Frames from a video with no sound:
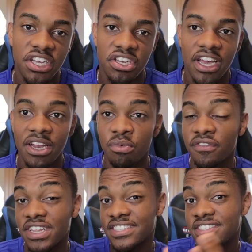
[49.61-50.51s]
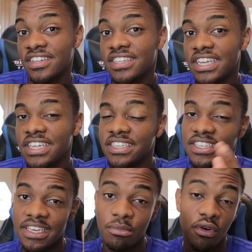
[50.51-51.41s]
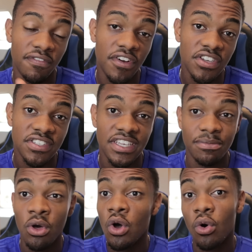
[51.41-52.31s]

#United, whether that's Sunday League team or first team